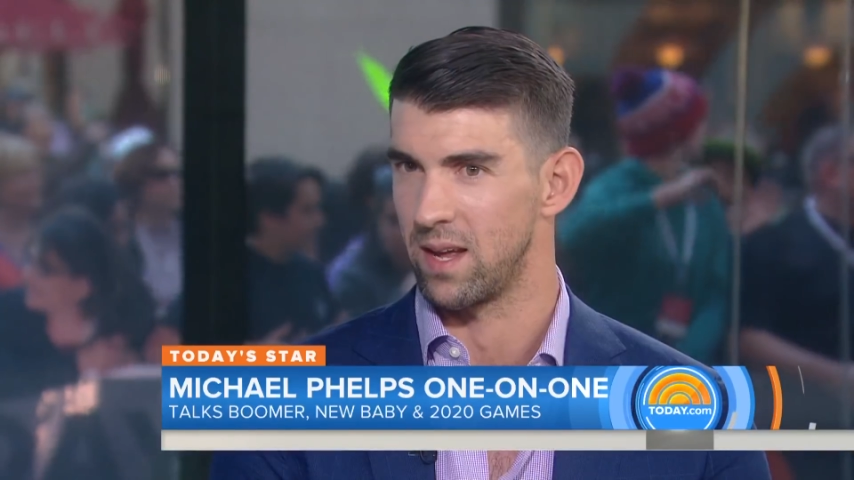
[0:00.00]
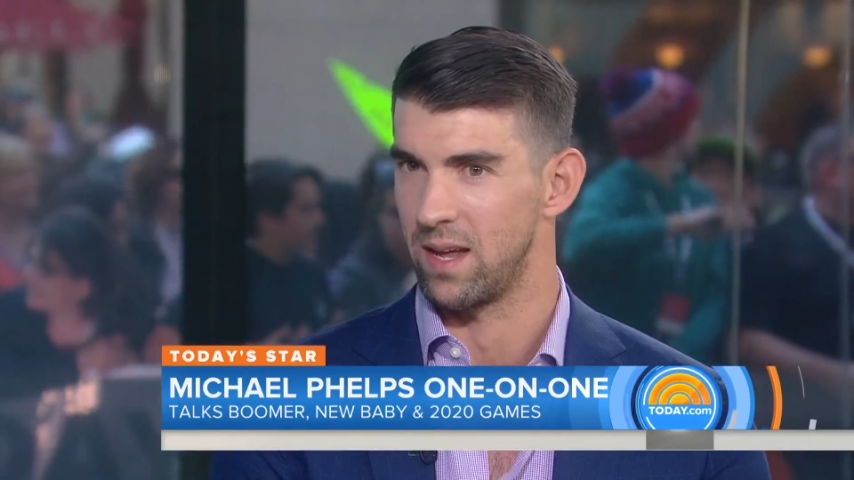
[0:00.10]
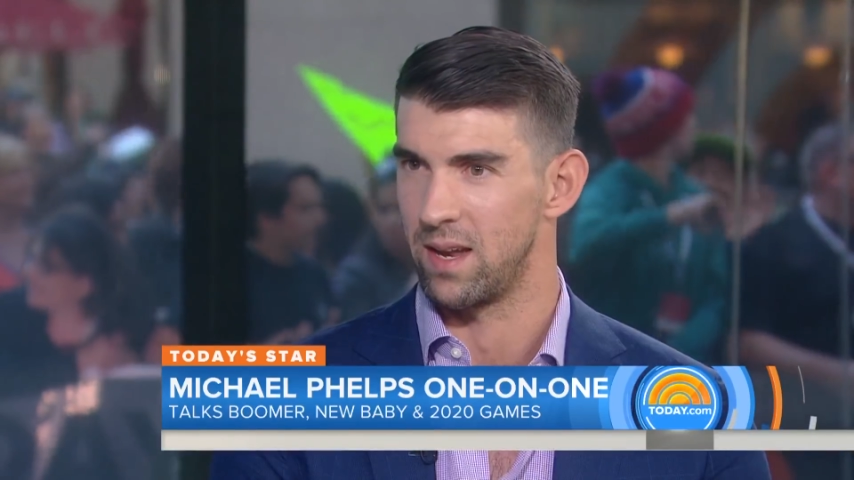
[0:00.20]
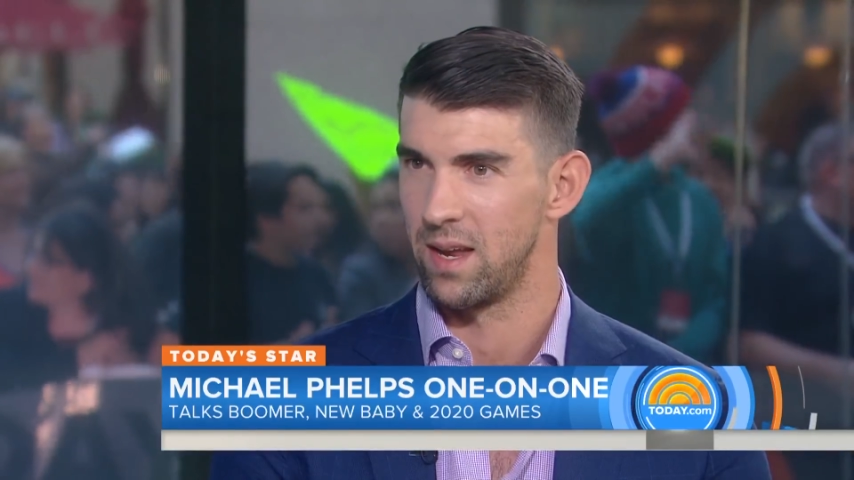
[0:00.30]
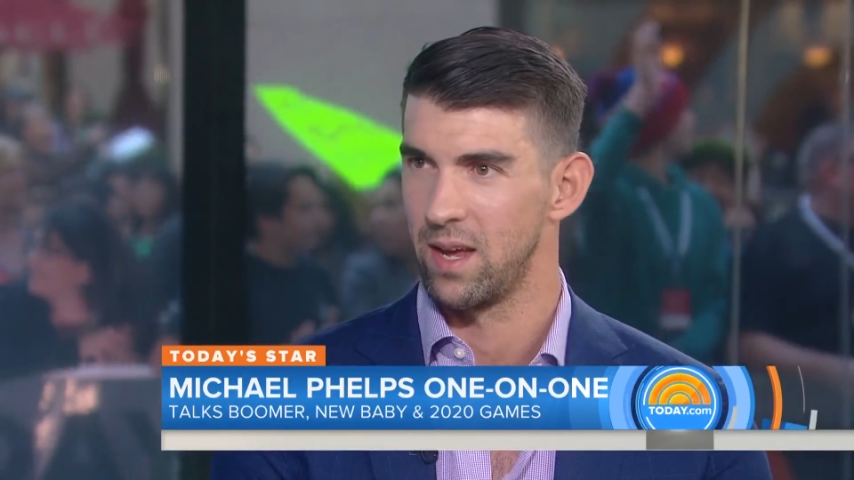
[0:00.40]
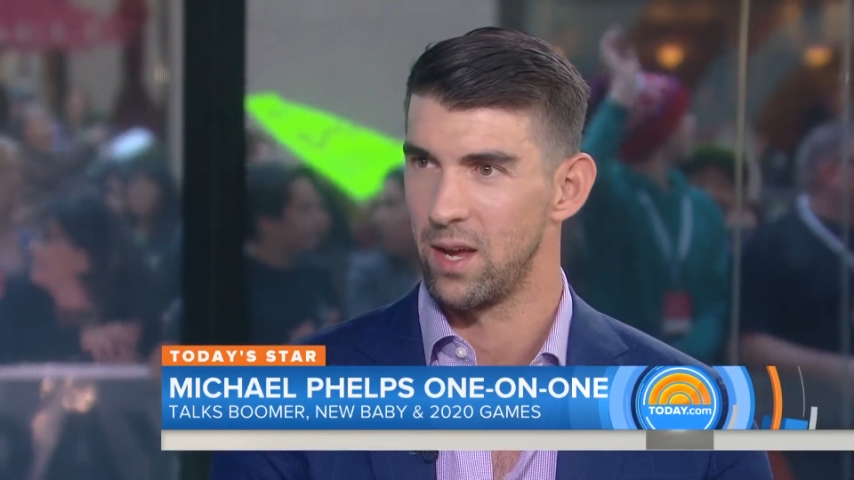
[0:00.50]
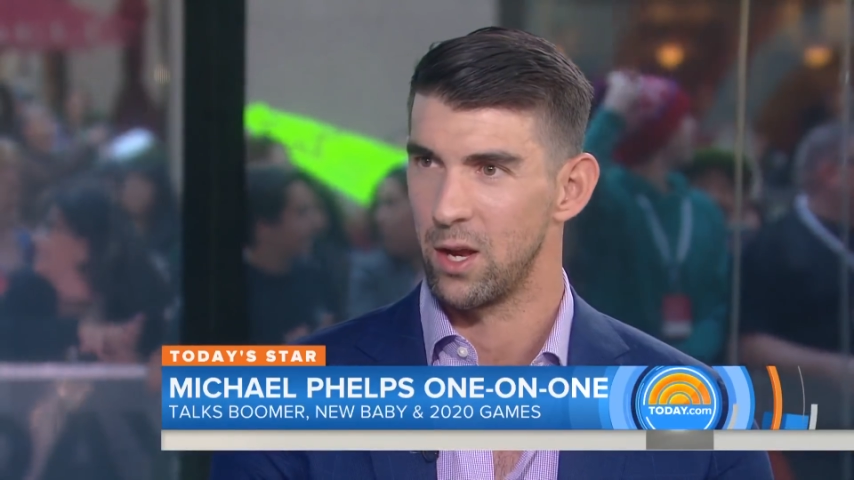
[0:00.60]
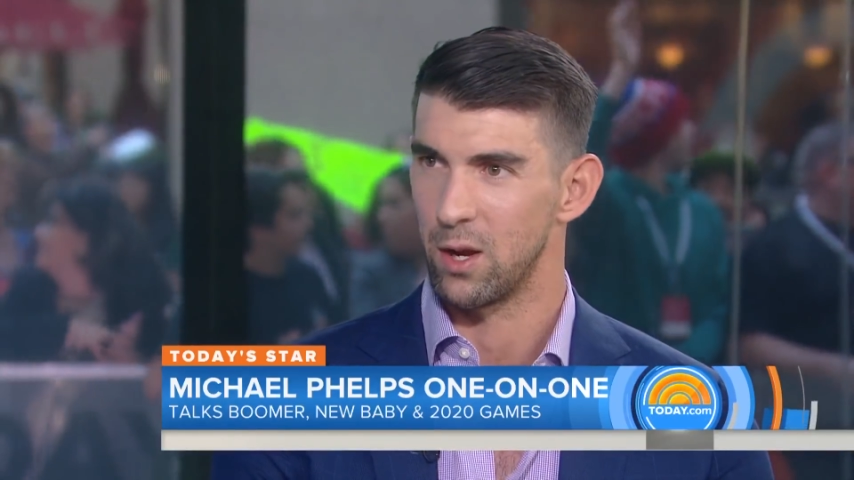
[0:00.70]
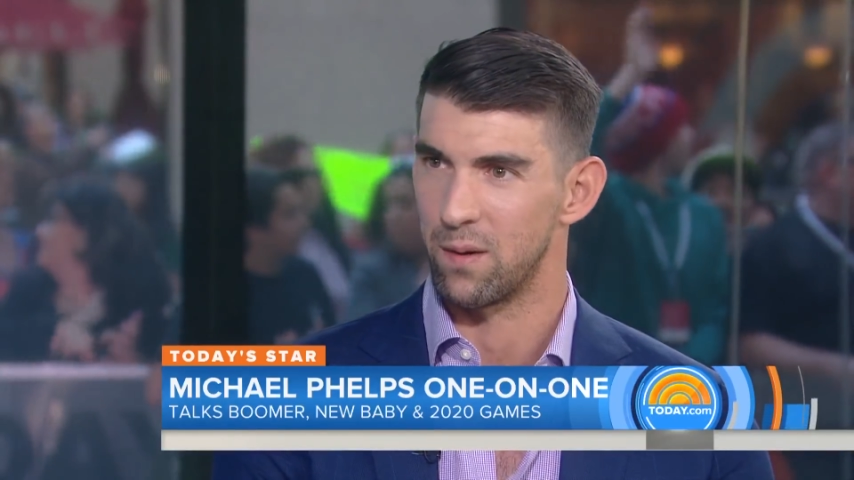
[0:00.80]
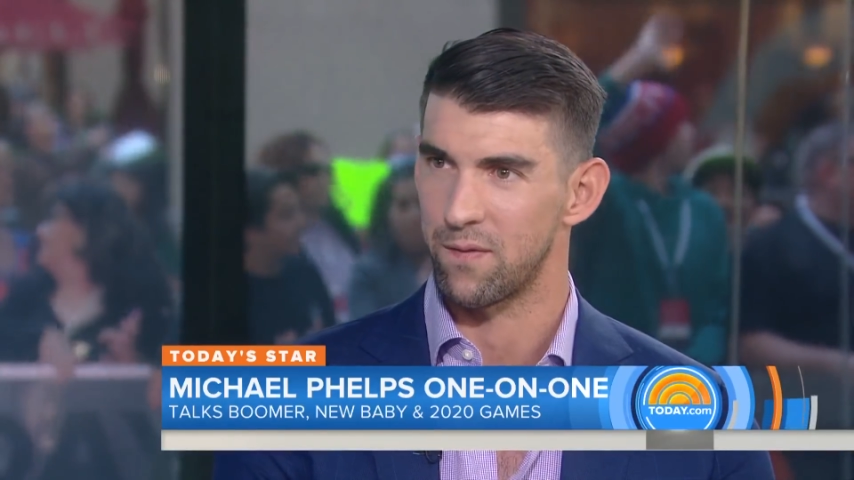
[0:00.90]
And
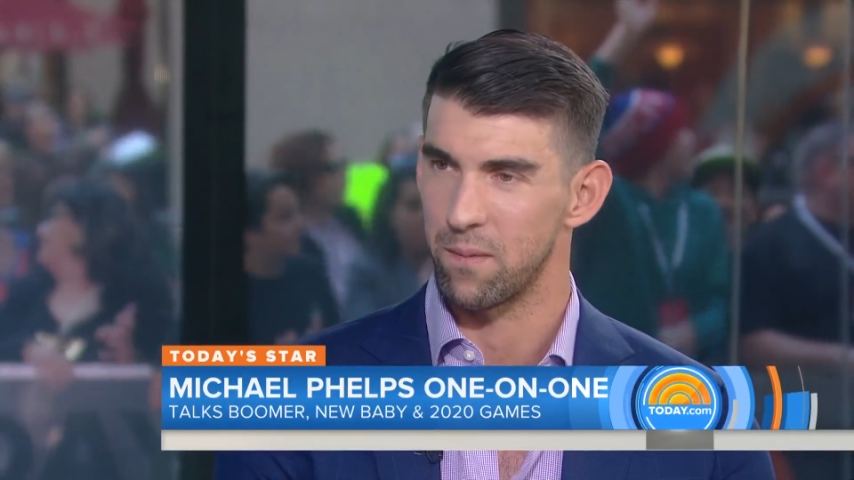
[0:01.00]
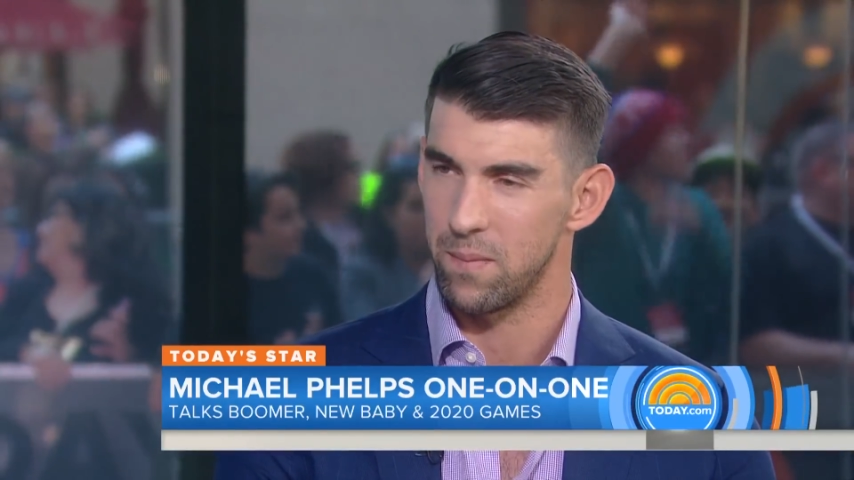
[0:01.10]
you know, for